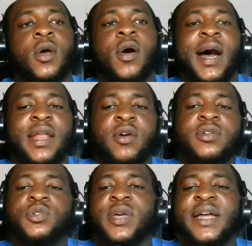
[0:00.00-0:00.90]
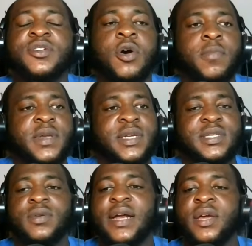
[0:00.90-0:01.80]
Are they going to get community?
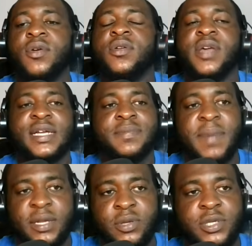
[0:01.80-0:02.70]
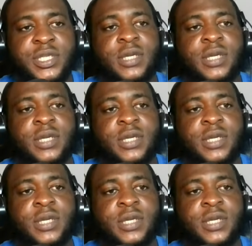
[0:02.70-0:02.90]
Are they going to get mentorship?